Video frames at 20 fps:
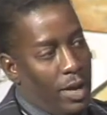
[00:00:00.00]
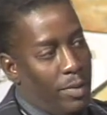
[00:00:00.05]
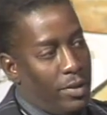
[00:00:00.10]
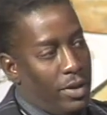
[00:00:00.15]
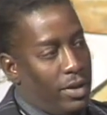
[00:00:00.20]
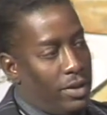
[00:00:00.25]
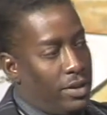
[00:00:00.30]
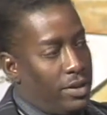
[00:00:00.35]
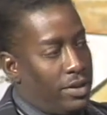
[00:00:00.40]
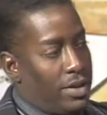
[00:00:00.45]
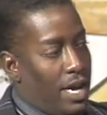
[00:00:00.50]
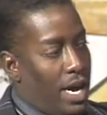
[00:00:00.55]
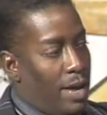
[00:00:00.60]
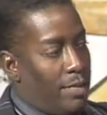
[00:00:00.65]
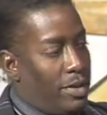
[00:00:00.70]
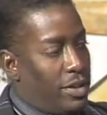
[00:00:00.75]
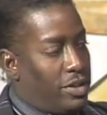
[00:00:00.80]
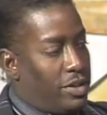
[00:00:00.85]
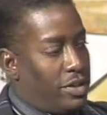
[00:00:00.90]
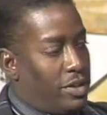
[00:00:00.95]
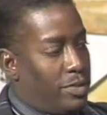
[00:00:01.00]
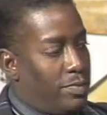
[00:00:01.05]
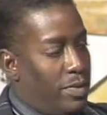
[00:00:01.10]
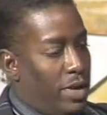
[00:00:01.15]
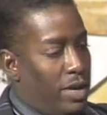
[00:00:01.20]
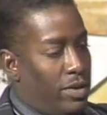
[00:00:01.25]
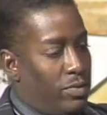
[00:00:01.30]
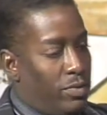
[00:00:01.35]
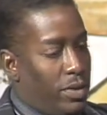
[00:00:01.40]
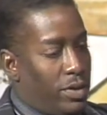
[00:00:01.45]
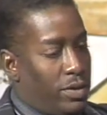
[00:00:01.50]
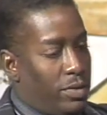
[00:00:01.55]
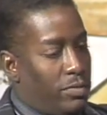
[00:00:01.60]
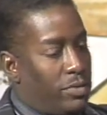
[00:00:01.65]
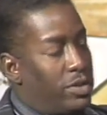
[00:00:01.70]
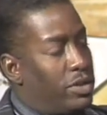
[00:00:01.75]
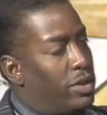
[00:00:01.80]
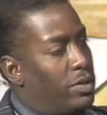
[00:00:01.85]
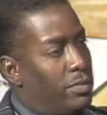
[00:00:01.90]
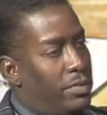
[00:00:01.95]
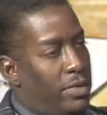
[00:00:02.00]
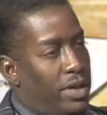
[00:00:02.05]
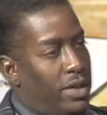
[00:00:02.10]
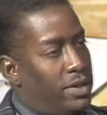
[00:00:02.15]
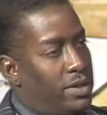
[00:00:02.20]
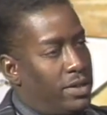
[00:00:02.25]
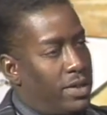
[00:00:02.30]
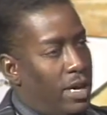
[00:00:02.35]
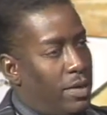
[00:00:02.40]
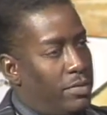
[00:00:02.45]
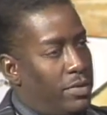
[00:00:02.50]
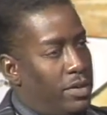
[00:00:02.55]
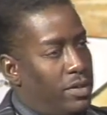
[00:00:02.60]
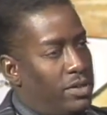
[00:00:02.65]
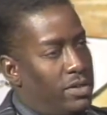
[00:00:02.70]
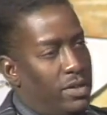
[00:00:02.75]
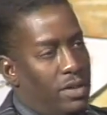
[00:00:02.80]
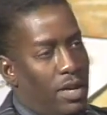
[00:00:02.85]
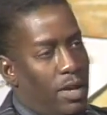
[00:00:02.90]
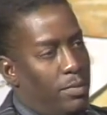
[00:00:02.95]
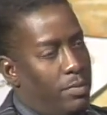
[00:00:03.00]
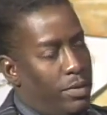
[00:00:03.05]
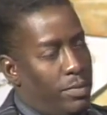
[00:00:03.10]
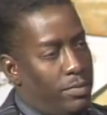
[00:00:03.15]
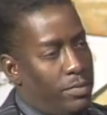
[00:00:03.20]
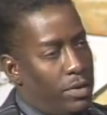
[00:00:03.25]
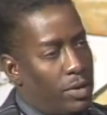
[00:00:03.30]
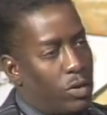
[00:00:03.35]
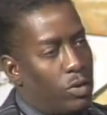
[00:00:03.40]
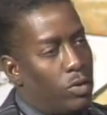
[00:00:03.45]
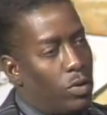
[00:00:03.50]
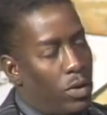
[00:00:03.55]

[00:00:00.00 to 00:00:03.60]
I mean, the time that you spend with them should mean something, should help them to